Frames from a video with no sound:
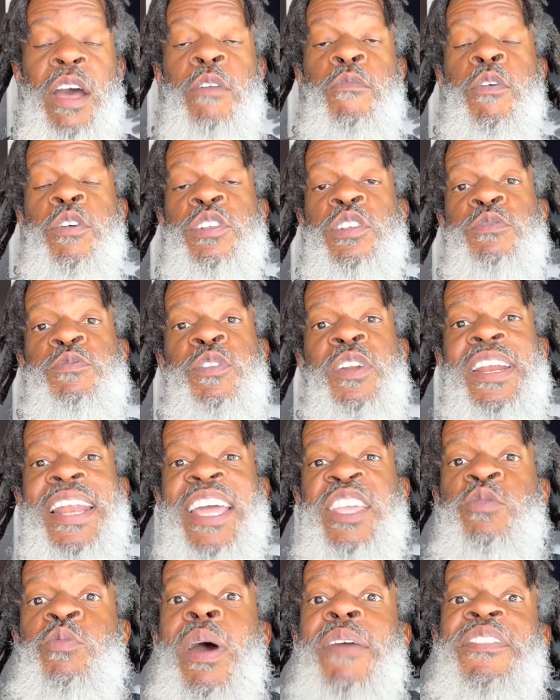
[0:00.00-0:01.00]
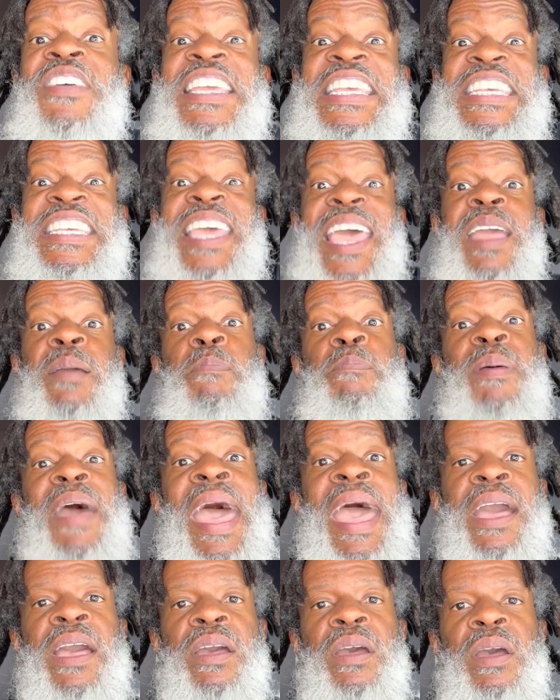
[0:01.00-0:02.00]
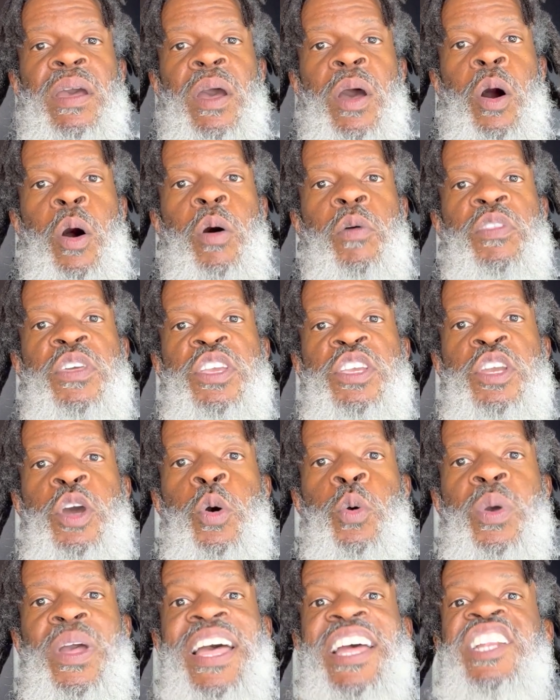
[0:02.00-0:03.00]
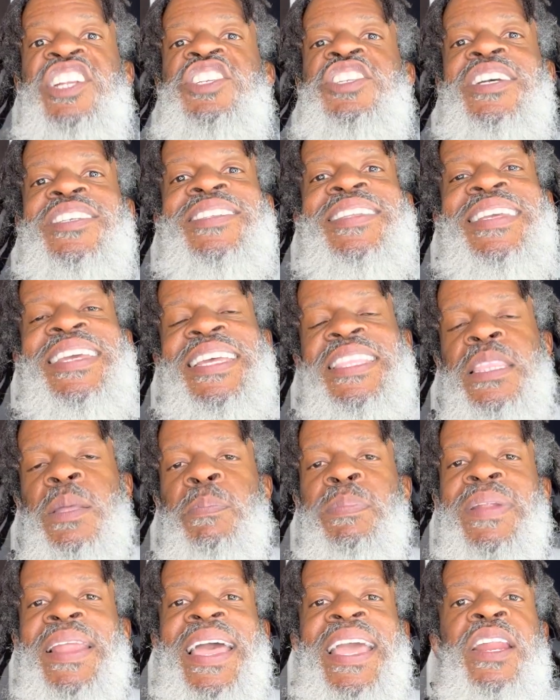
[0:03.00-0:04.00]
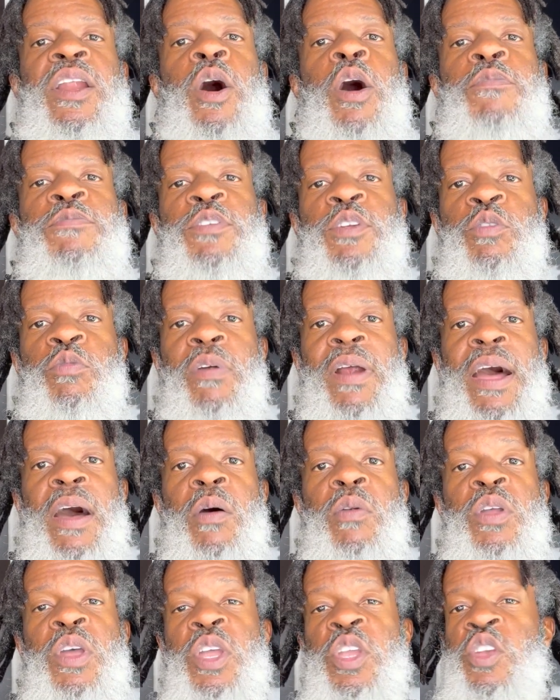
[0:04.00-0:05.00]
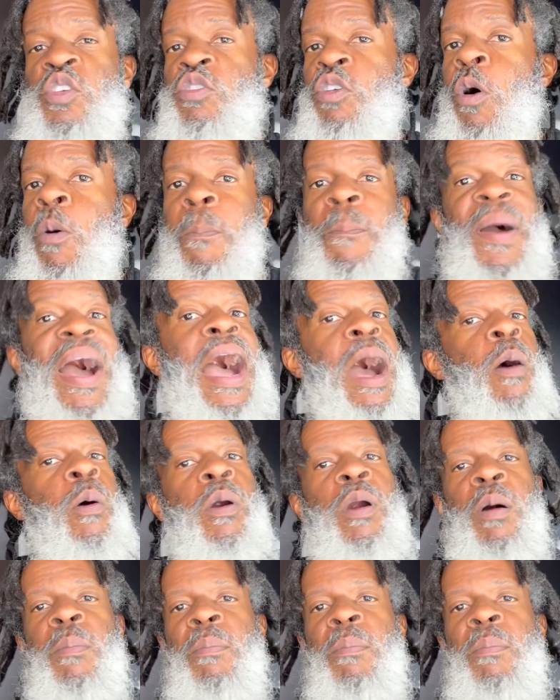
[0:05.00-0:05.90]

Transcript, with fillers: versus feeling like you have to yank back on the yoke just to get the plane off the ground. You don't power or